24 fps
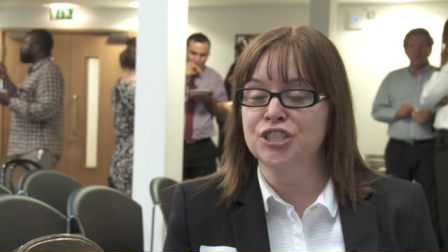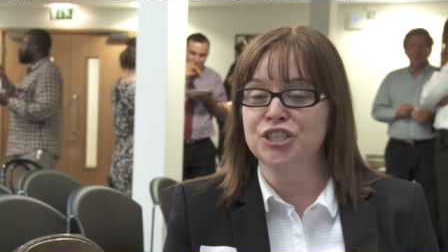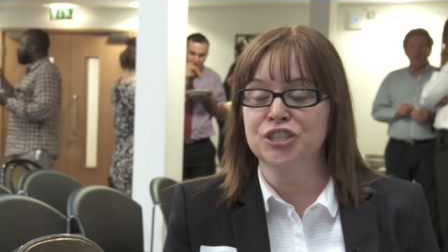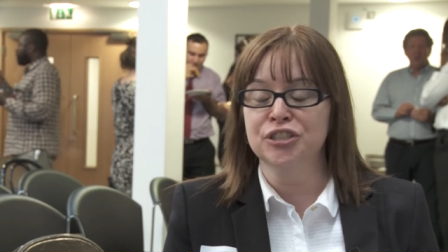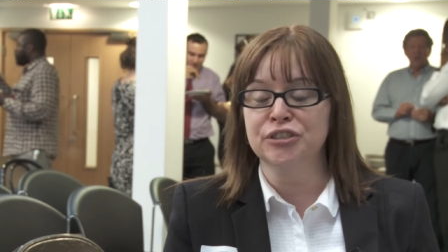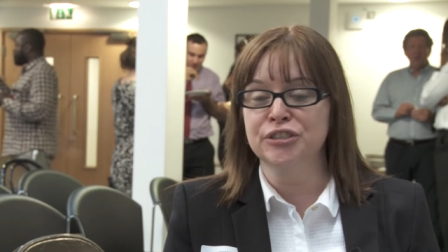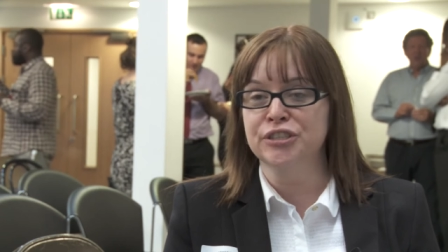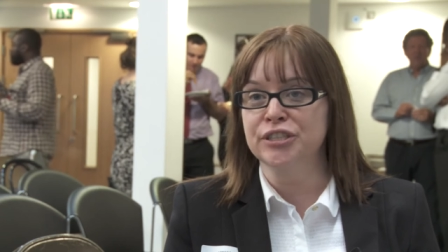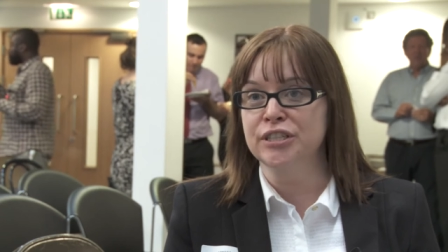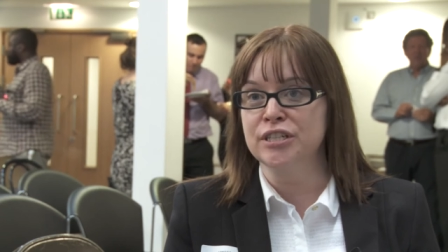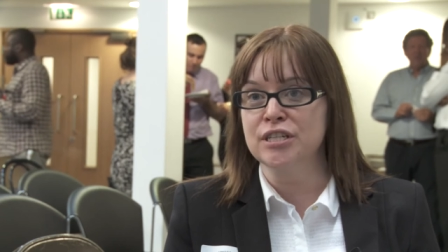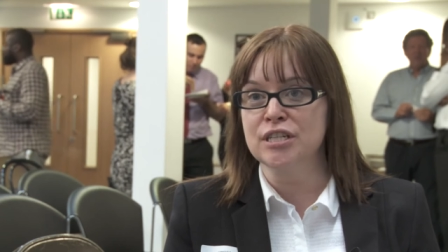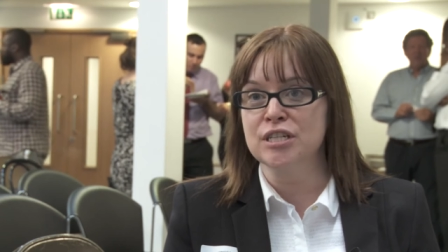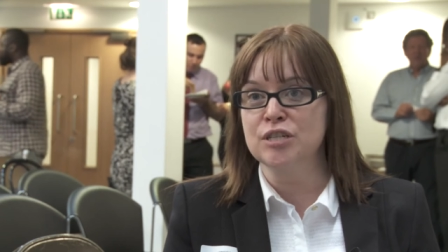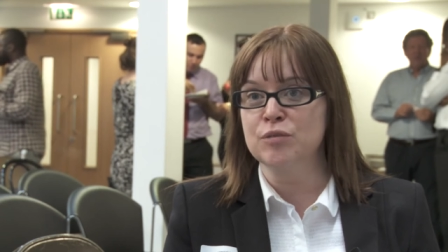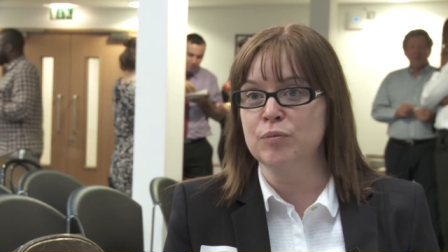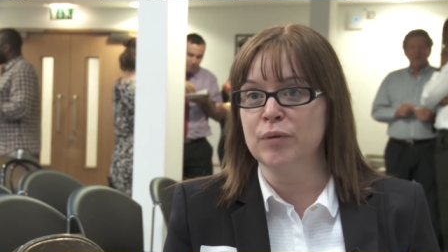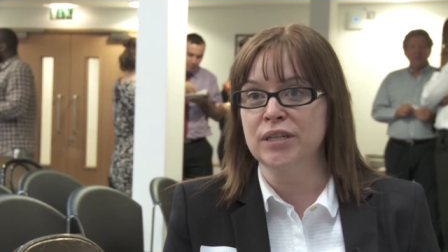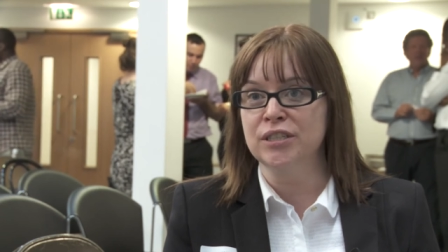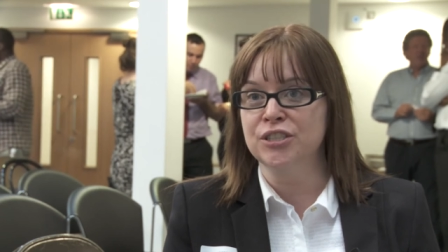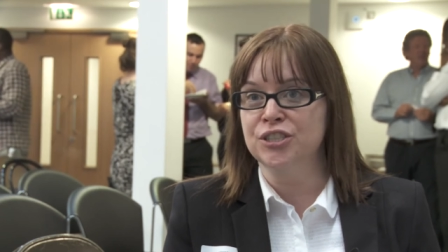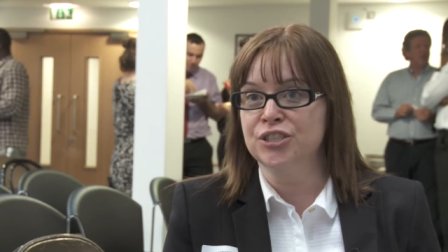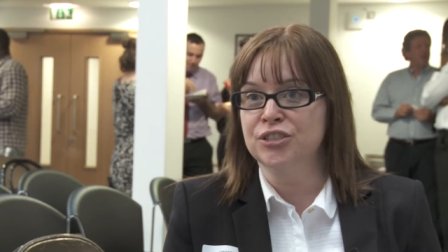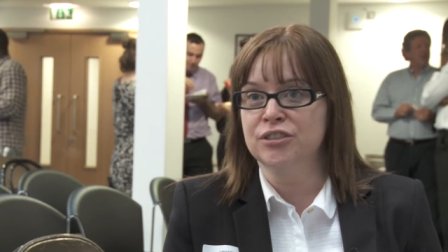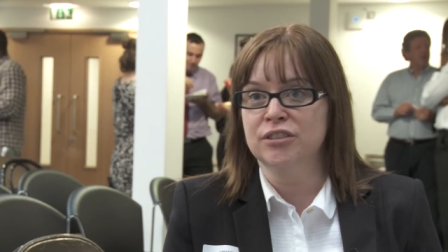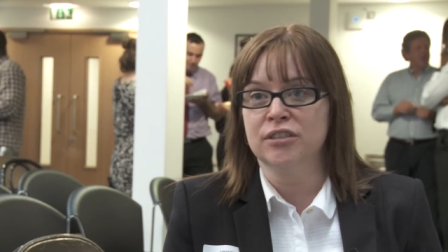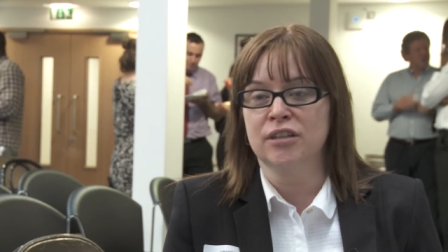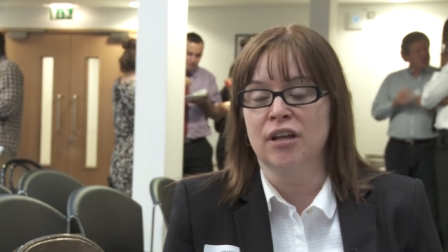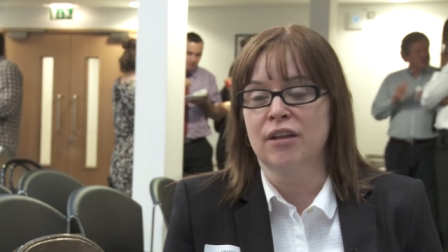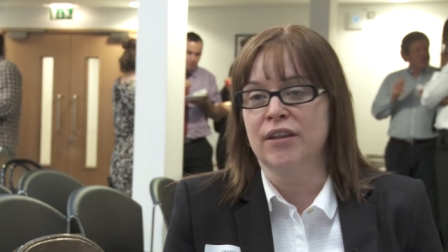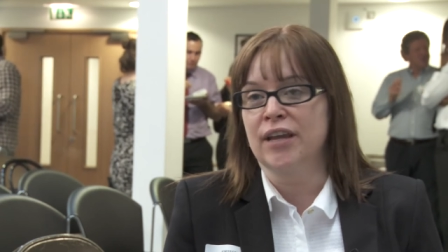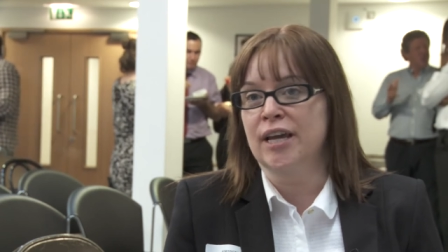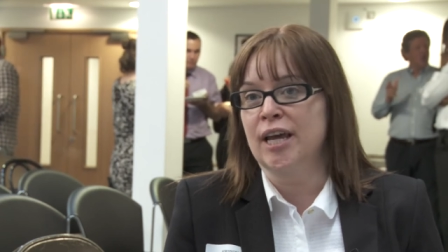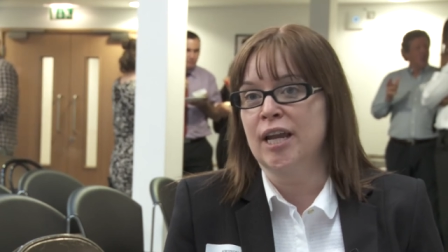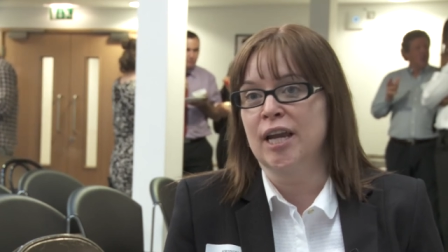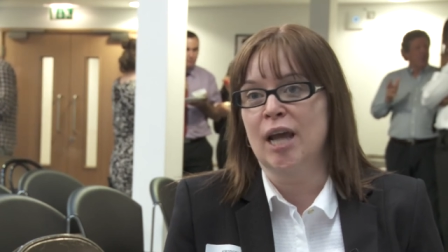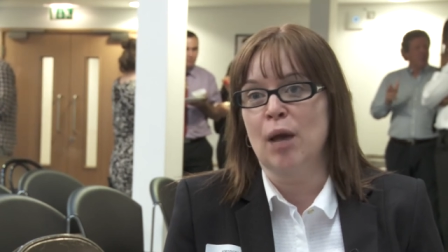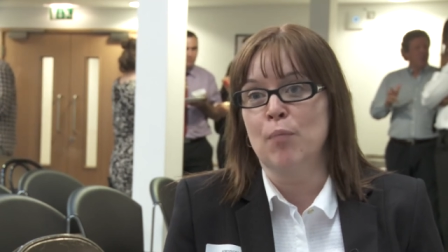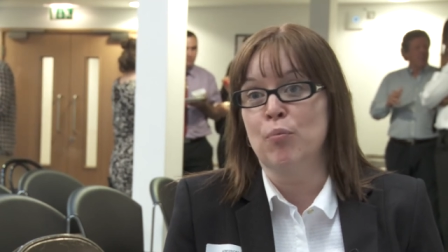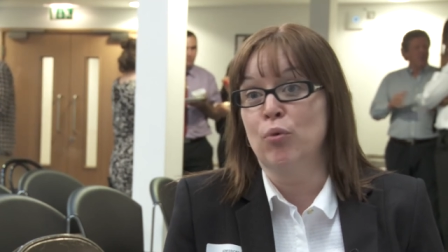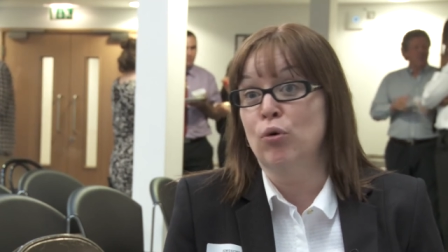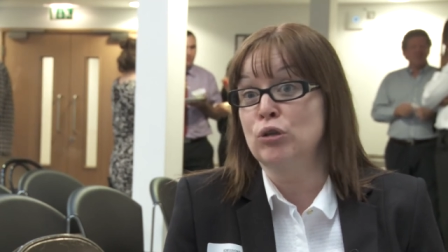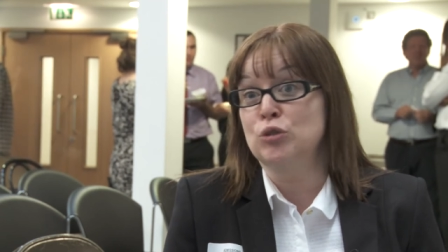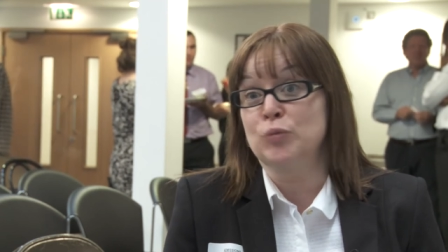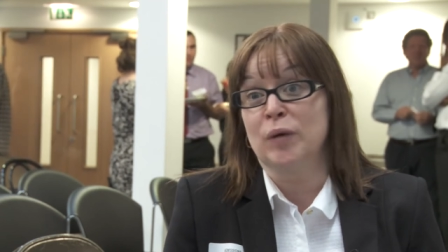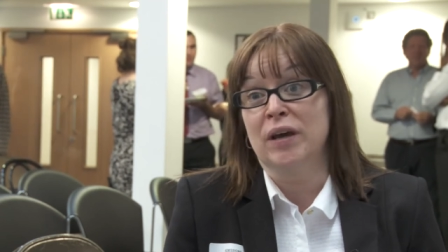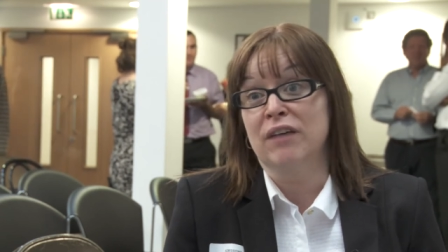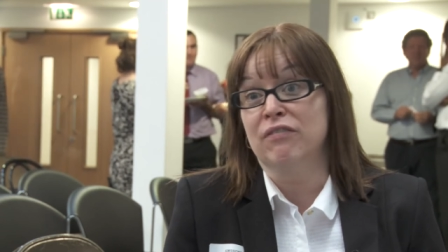students, which you know they're going to get
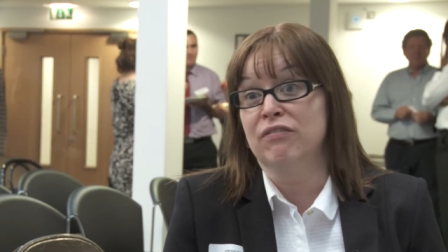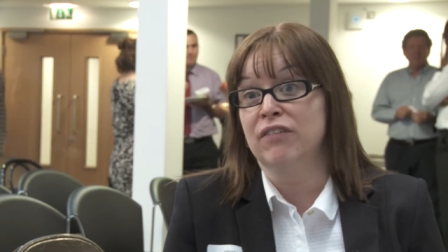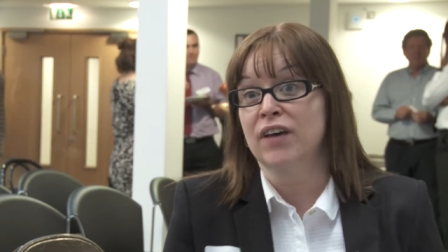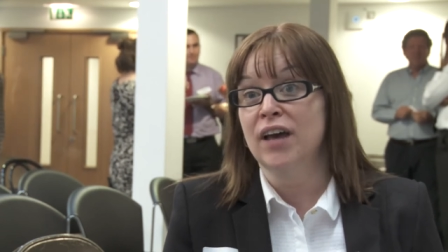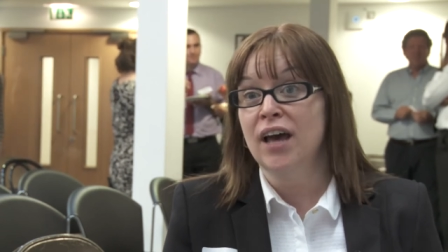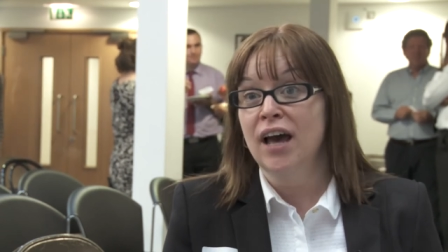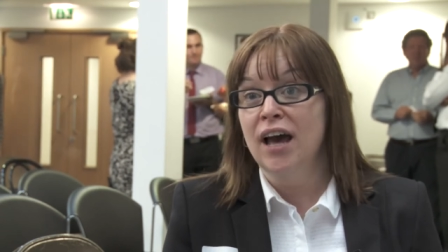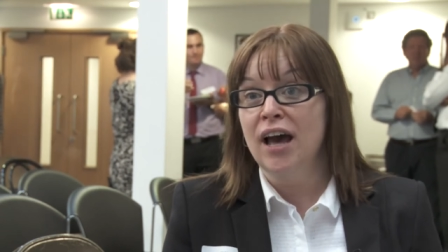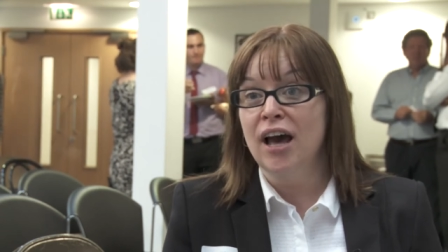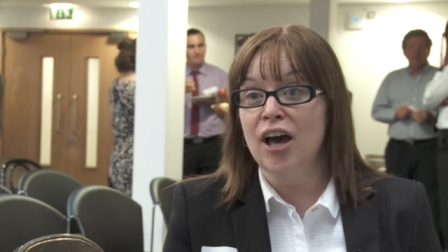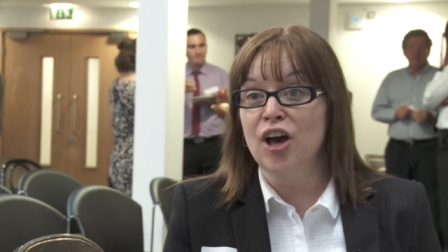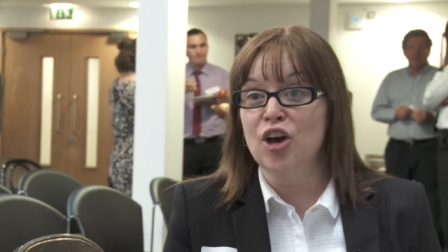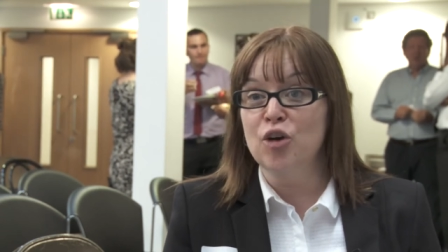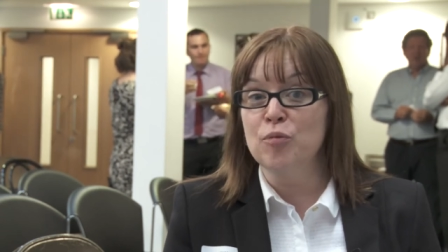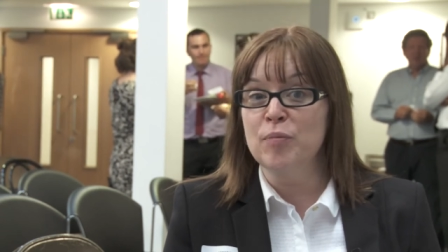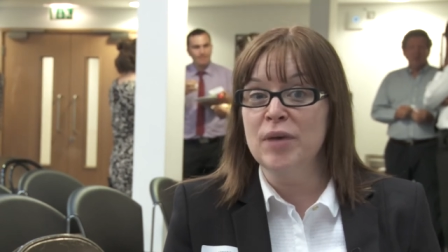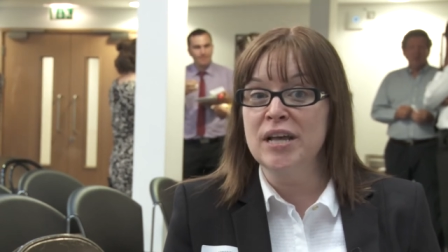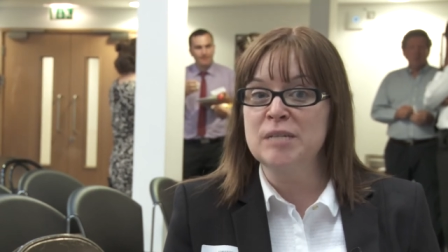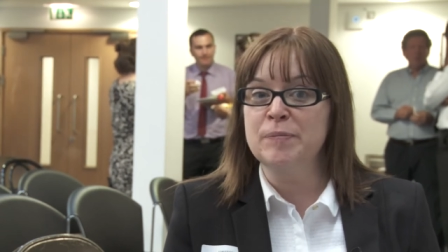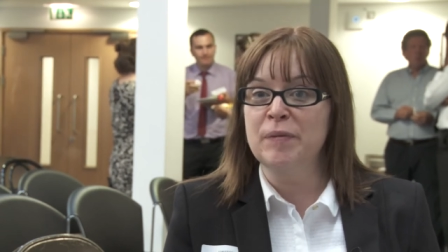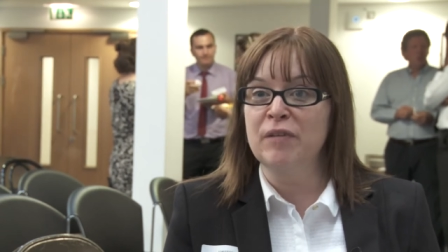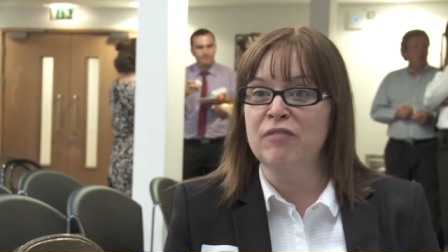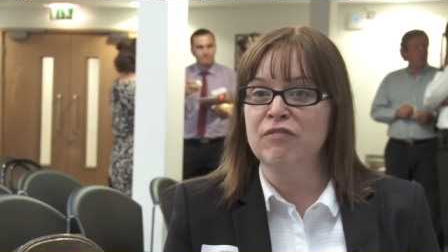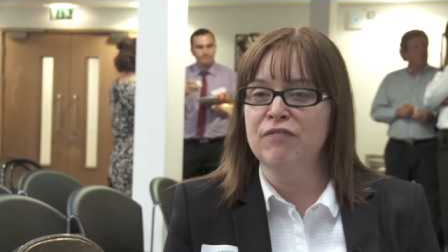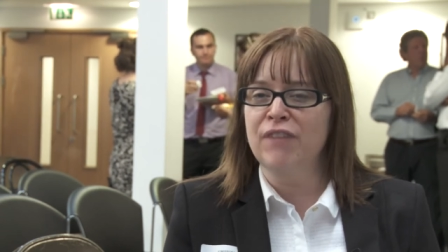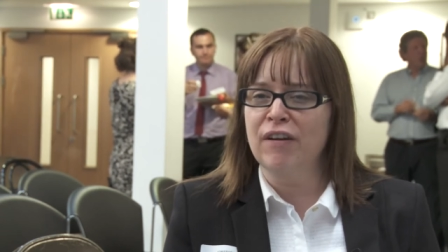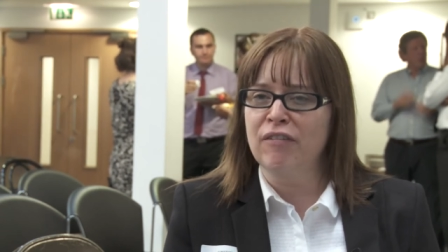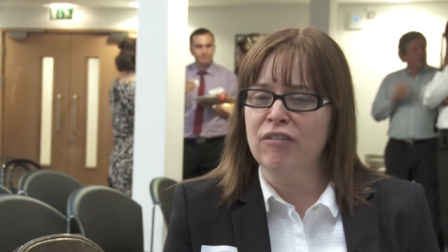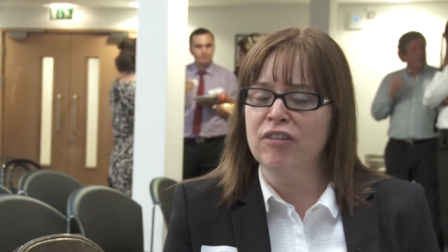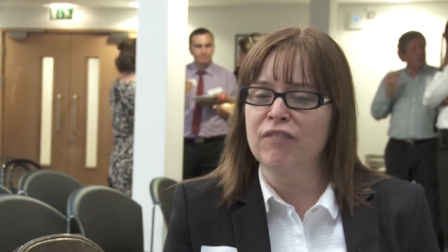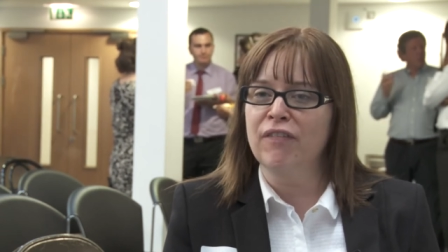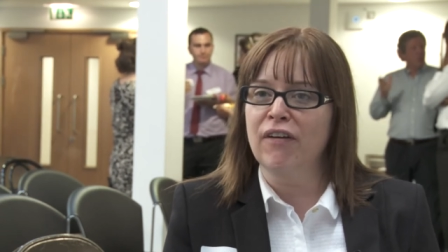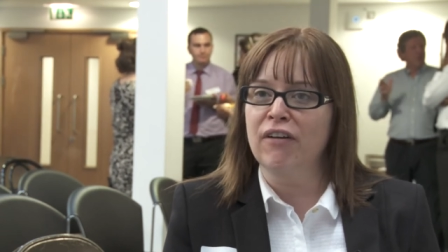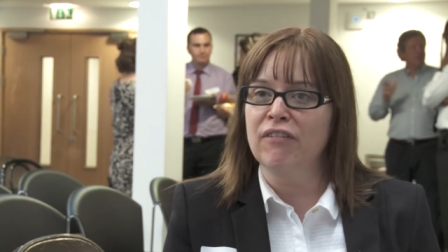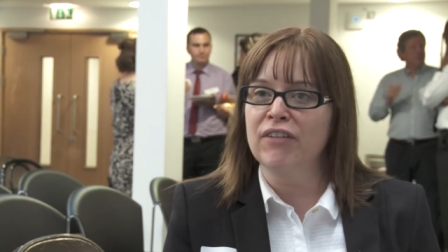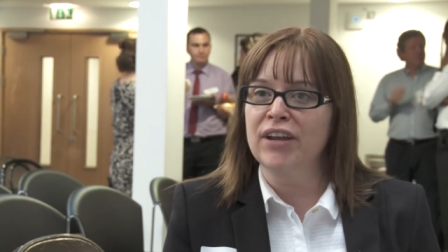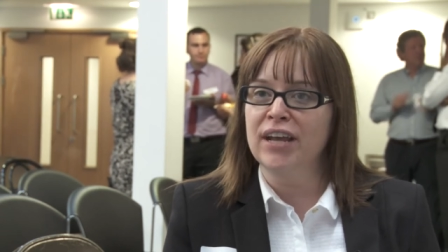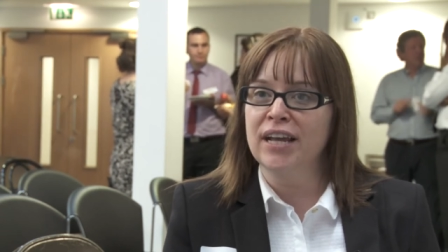bored with. Um, it's been very, very